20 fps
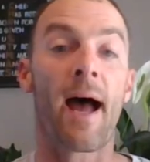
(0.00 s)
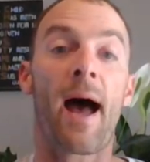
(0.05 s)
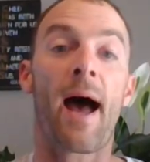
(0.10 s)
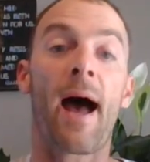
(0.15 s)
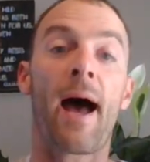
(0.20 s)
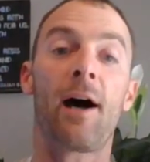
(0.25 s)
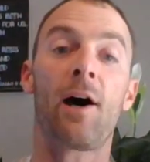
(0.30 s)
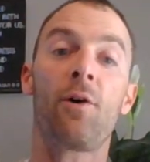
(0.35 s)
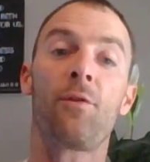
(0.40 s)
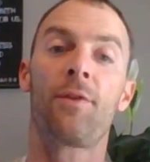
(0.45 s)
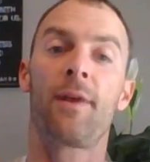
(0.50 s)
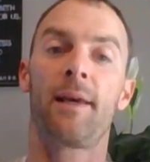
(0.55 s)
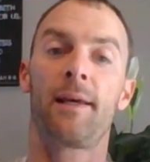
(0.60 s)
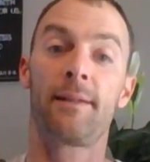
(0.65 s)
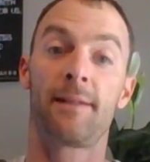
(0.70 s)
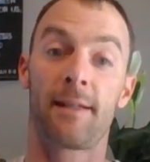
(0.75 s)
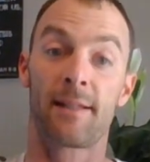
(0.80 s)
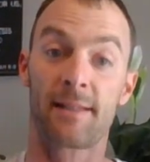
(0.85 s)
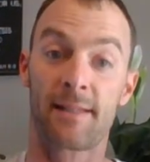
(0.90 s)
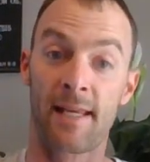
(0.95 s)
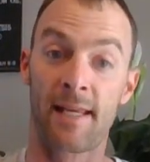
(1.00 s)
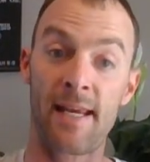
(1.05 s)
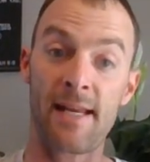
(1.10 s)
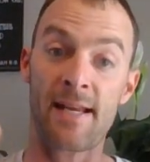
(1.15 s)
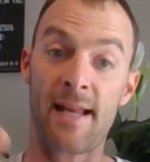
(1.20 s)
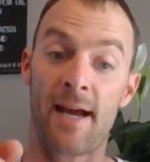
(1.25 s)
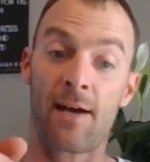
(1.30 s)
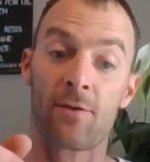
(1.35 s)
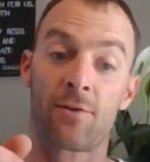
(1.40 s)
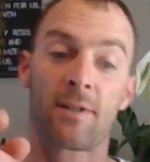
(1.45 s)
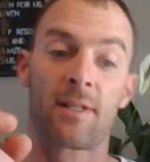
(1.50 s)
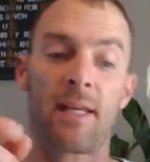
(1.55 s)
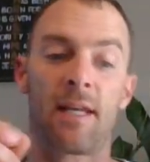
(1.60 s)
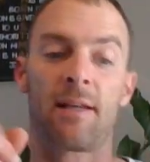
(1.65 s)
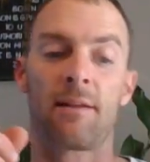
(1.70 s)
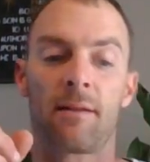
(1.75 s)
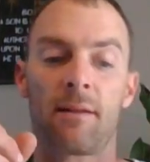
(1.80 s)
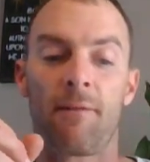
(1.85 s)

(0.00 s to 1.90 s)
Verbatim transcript: How then does he now see?